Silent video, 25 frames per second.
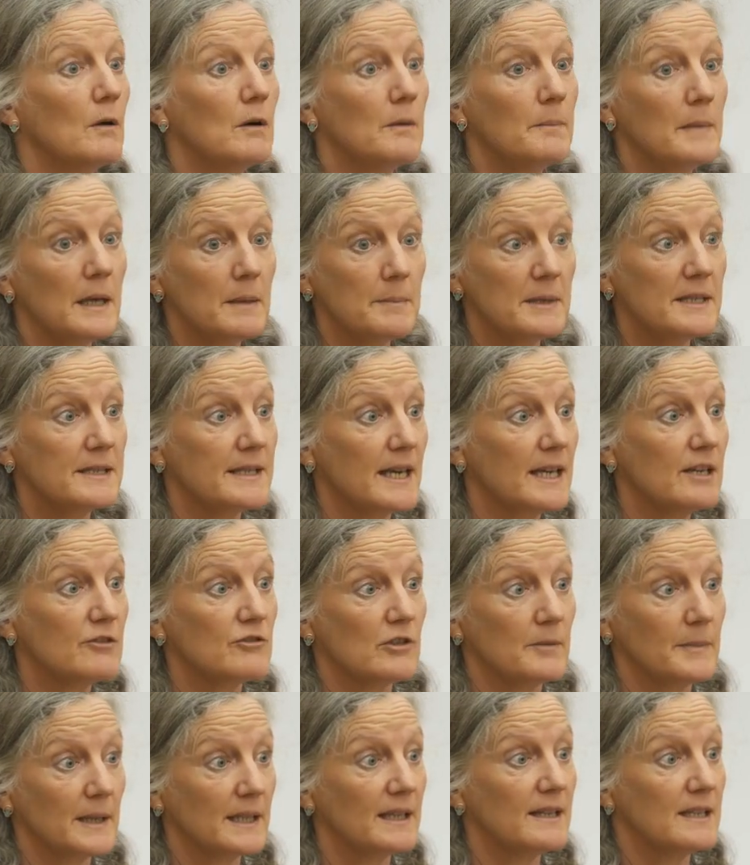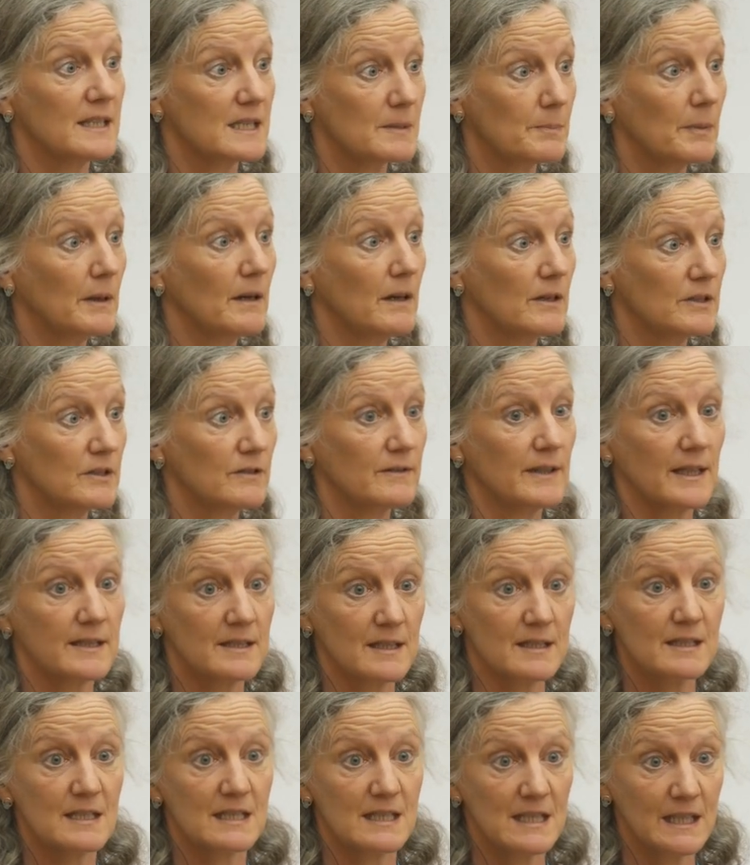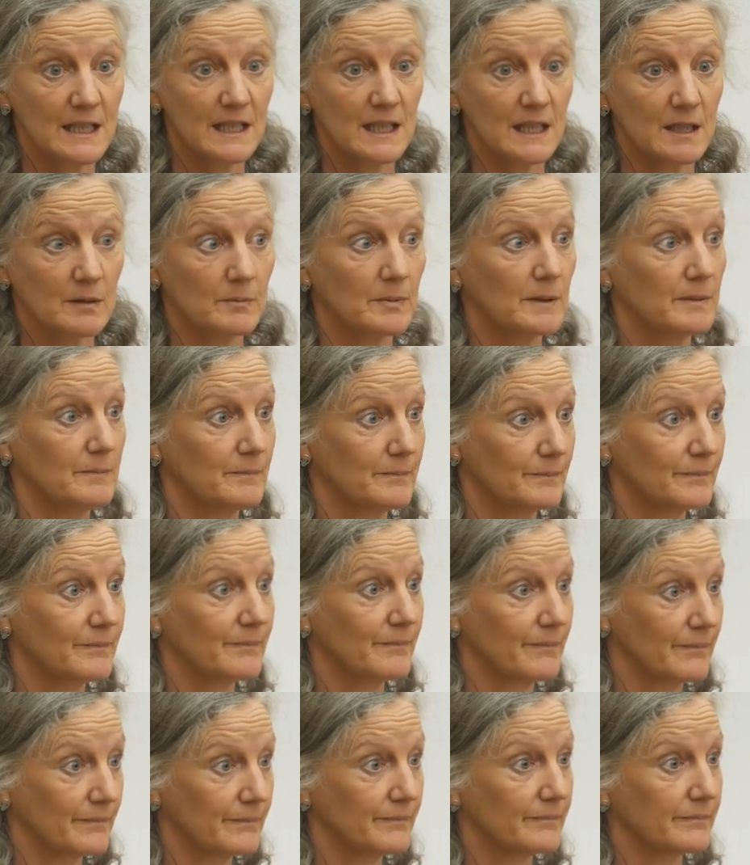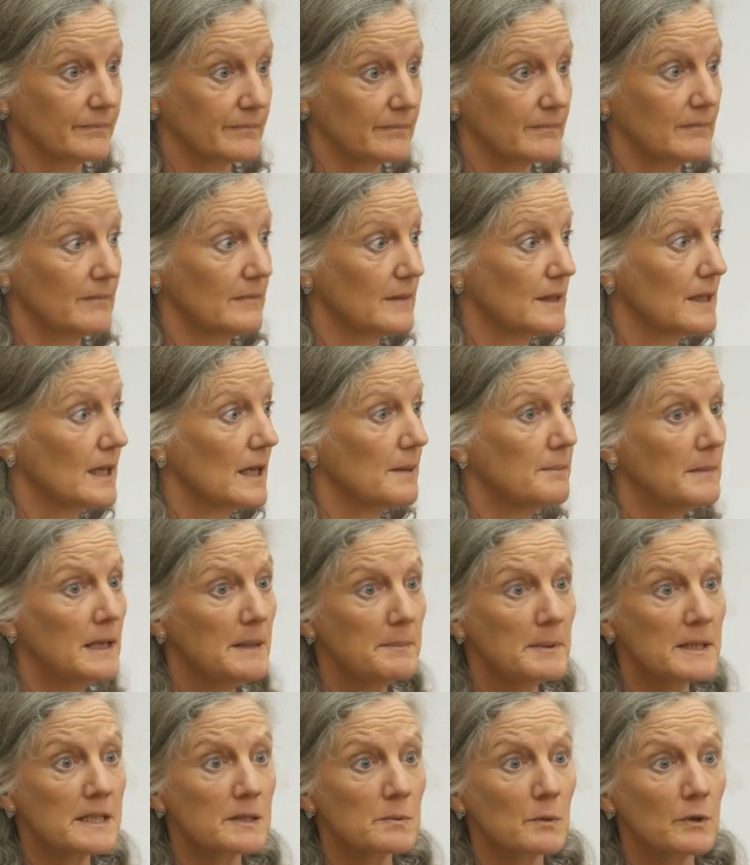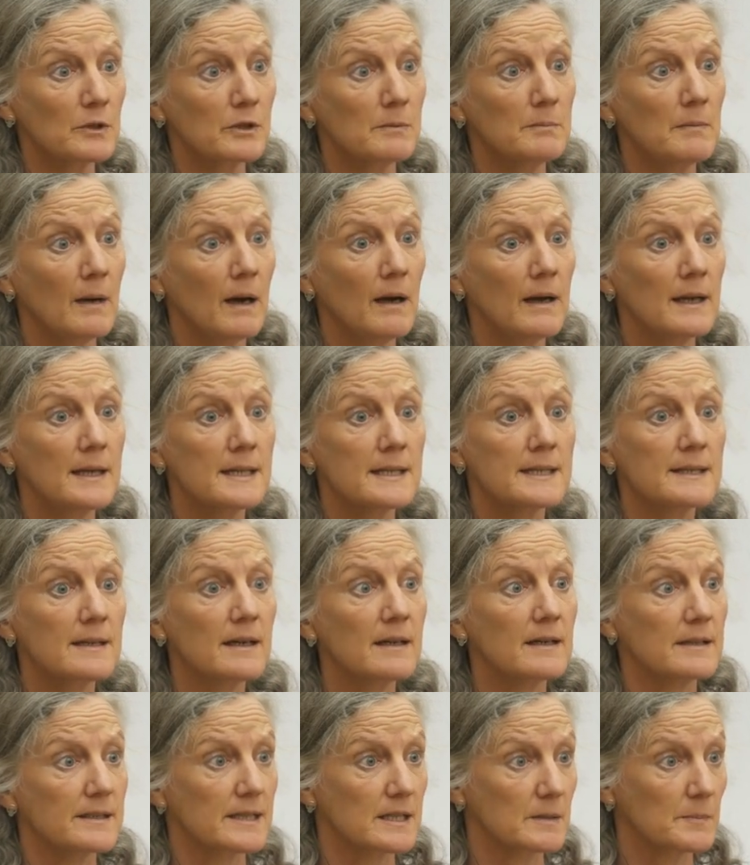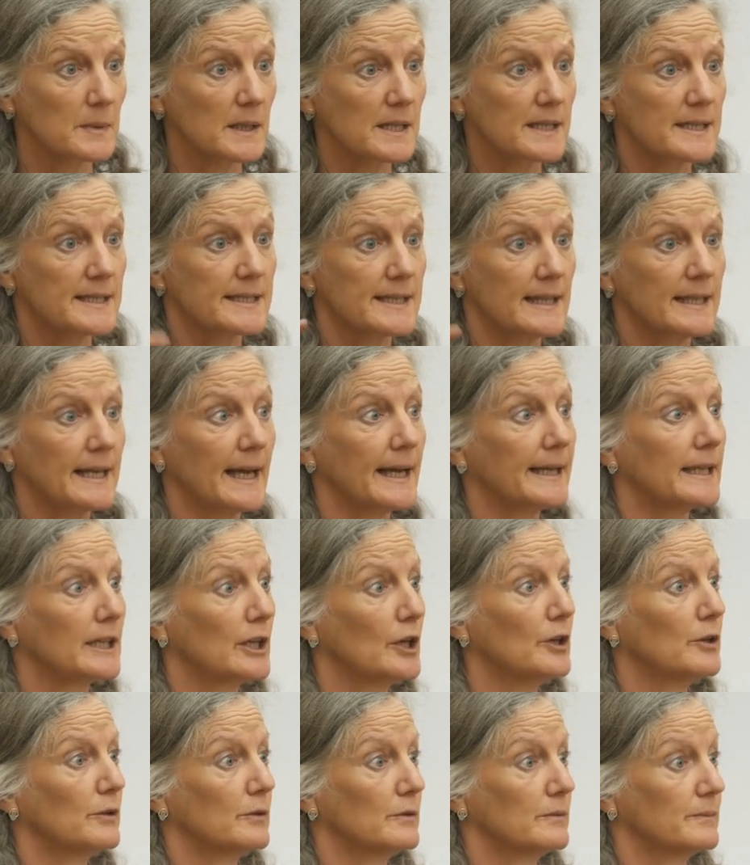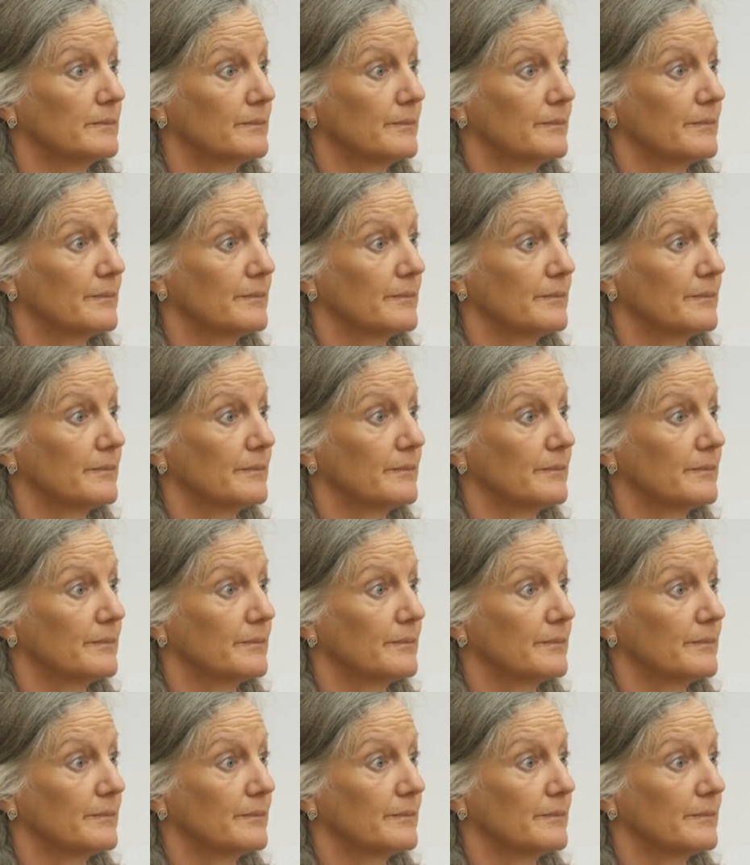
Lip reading: Well, maybe daydreaming is part of getting to sleep. Maybe it's what the mind does as it begins to let go.